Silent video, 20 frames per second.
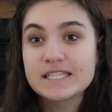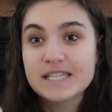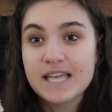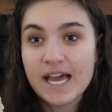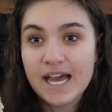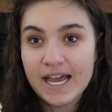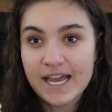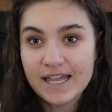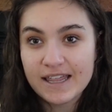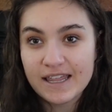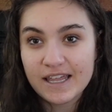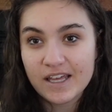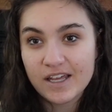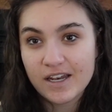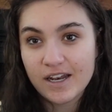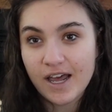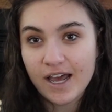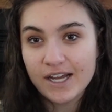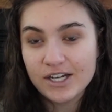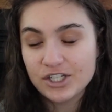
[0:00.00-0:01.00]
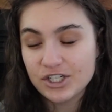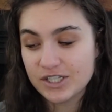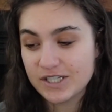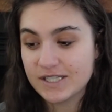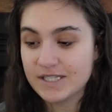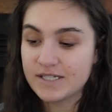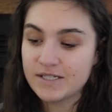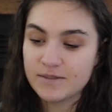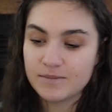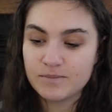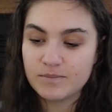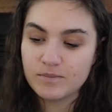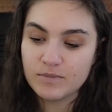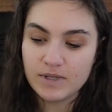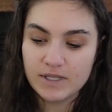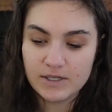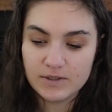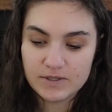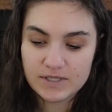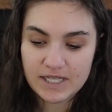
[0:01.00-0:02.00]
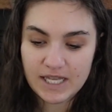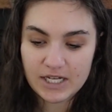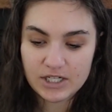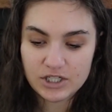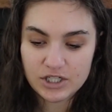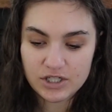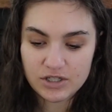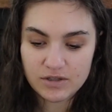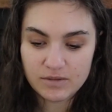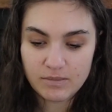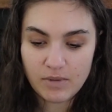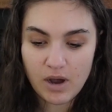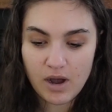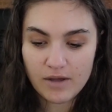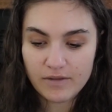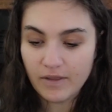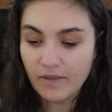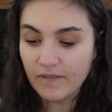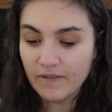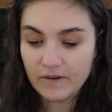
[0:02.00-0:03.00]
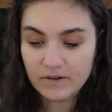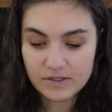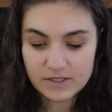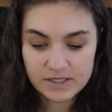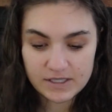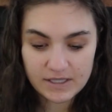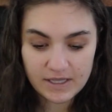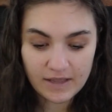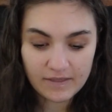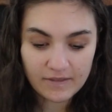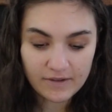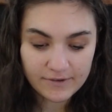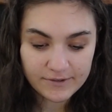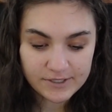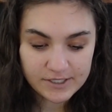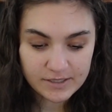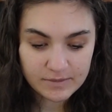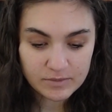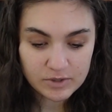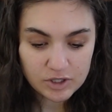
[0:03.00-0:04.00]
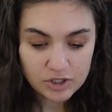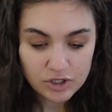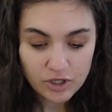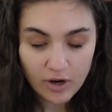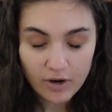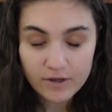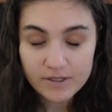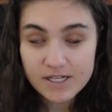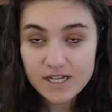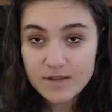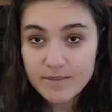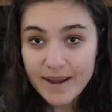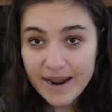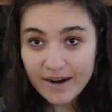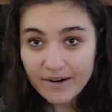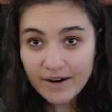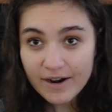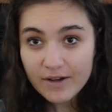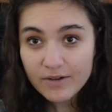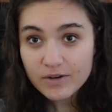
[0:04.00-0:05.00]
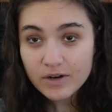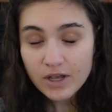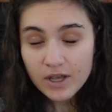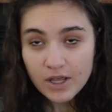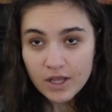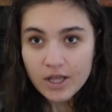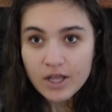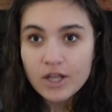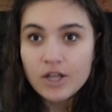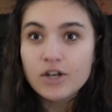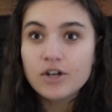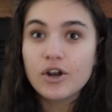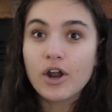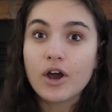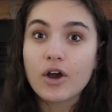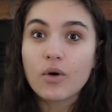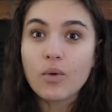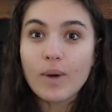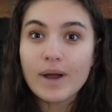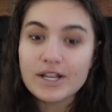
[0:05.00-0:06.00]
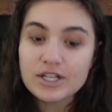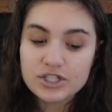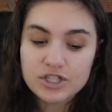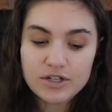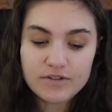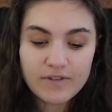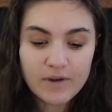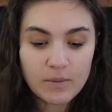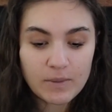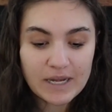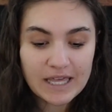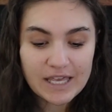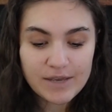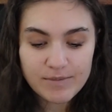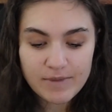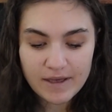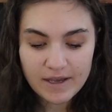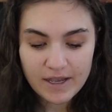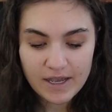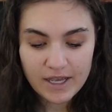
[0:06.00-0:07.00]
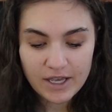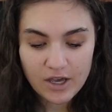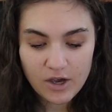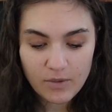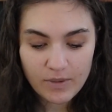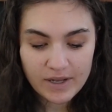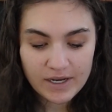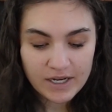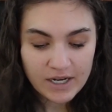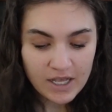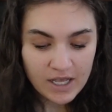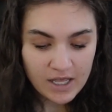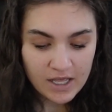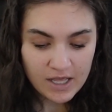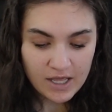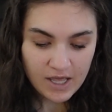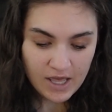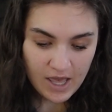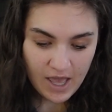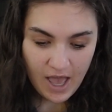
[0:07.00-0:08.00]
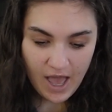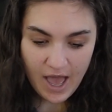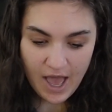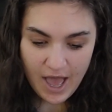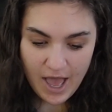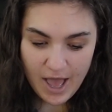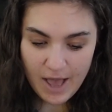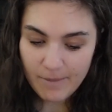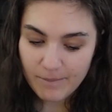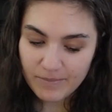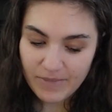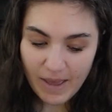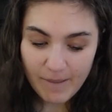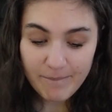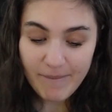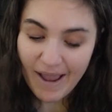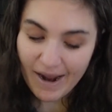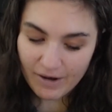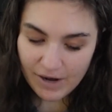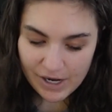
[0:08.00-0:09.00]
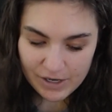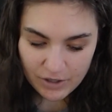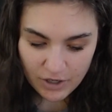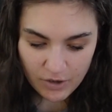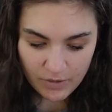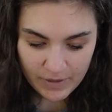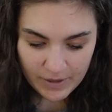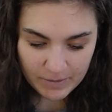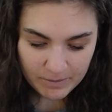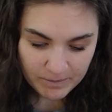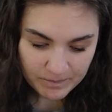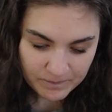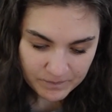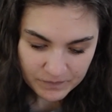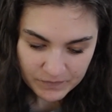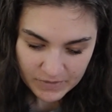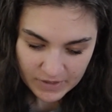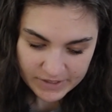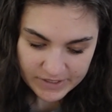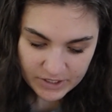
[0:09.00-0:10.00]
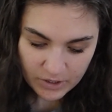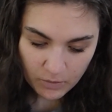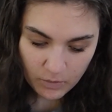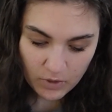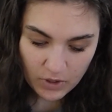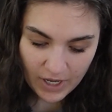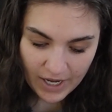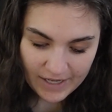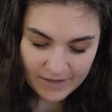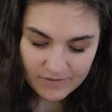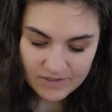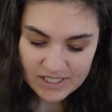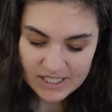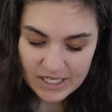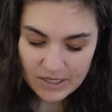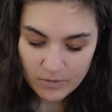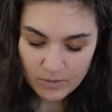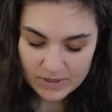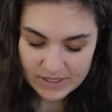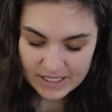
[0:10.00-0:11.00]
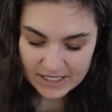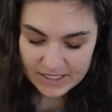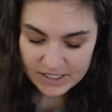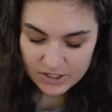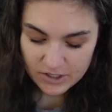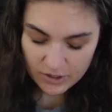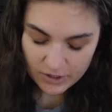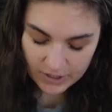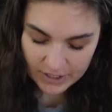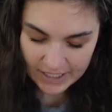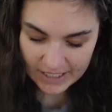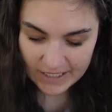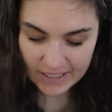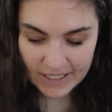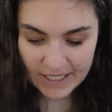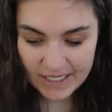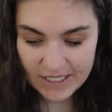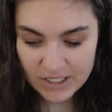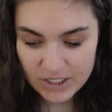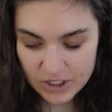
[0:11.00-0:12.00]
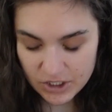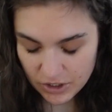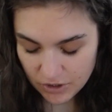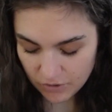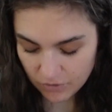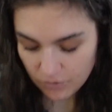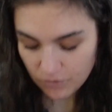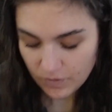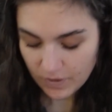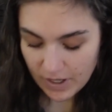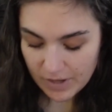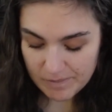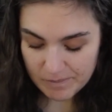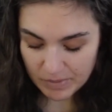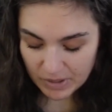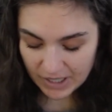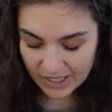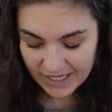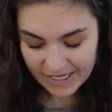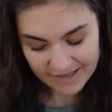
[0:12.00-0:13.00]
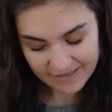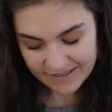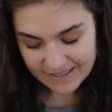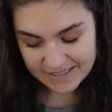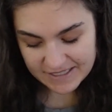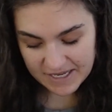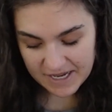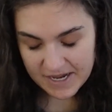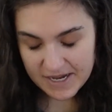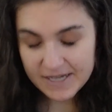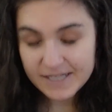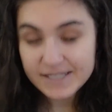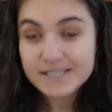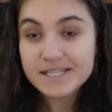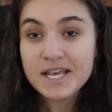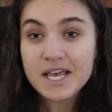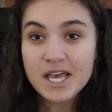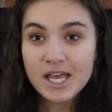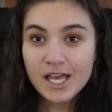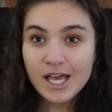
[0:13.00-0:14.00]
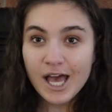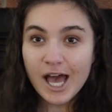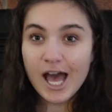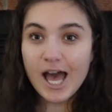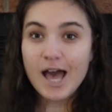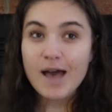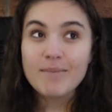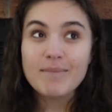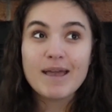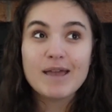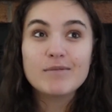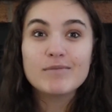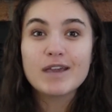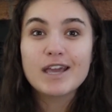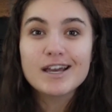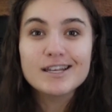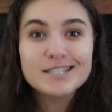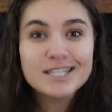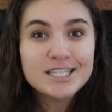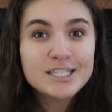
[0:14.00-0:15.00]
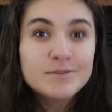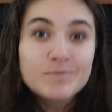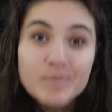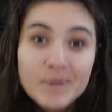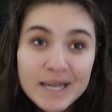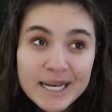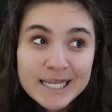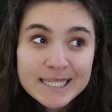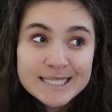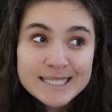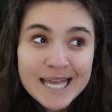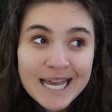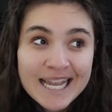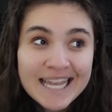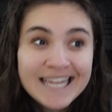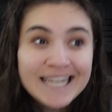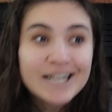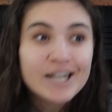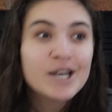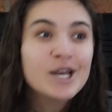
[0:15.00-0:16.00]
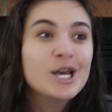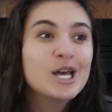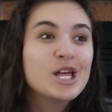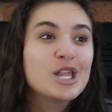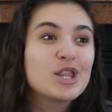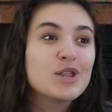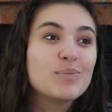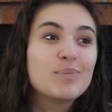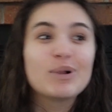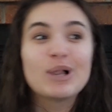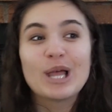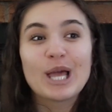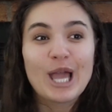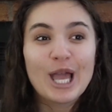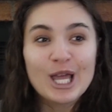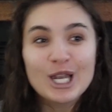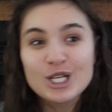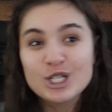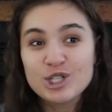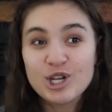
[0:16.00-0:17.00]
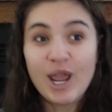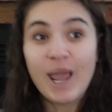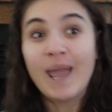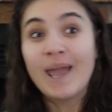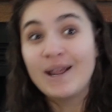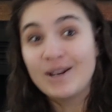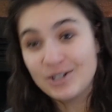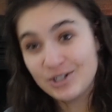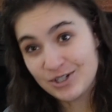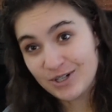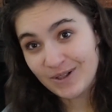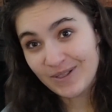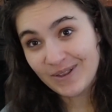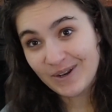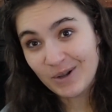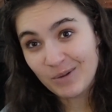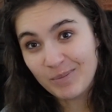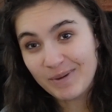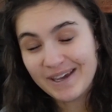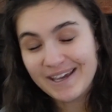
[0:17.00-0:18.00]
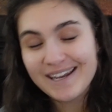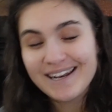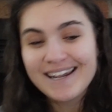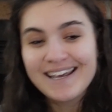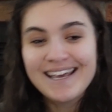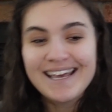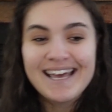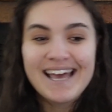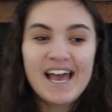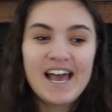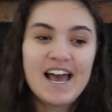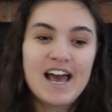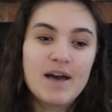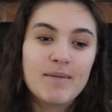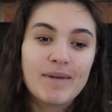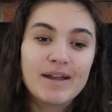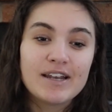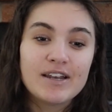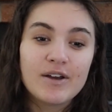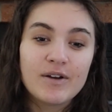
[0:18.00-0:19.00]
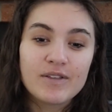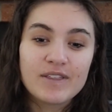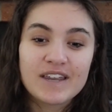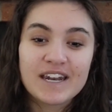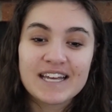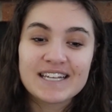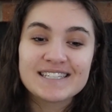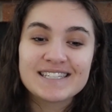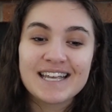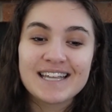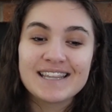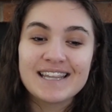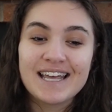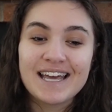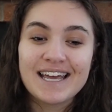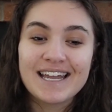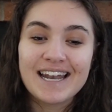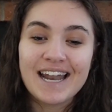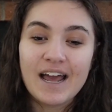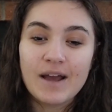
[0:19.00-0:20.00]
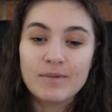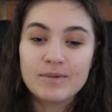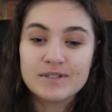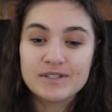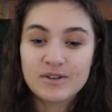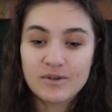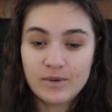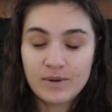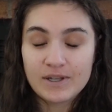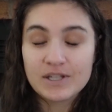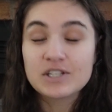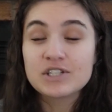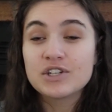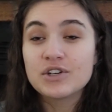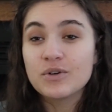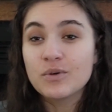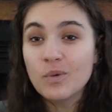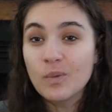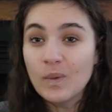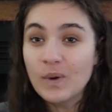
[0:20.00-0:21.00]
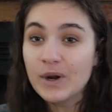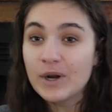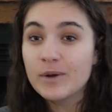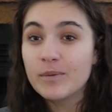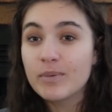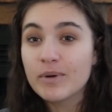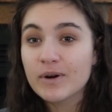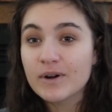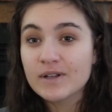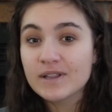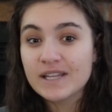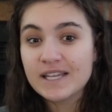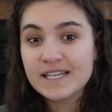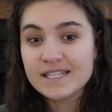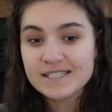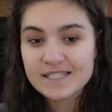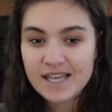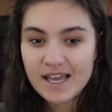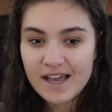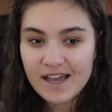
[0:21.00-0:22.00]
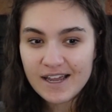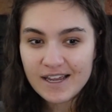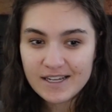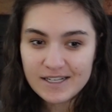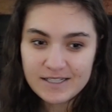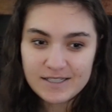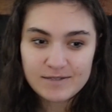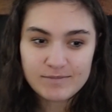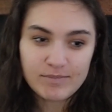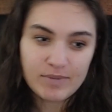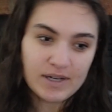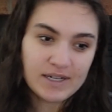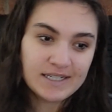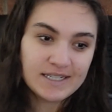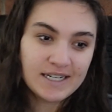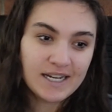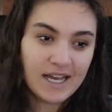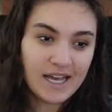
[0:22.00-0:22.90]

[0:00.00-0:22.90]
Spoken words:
guy, that I just, sketched the moth, and there's some stars in the background. Not quite sure if I want to keep that guy going, that background going. So we'll kind of see once I start getting into completing these guys. And because it's been a second, the plan changed a little bit. I know that I said that I was going to wood burn these guys, but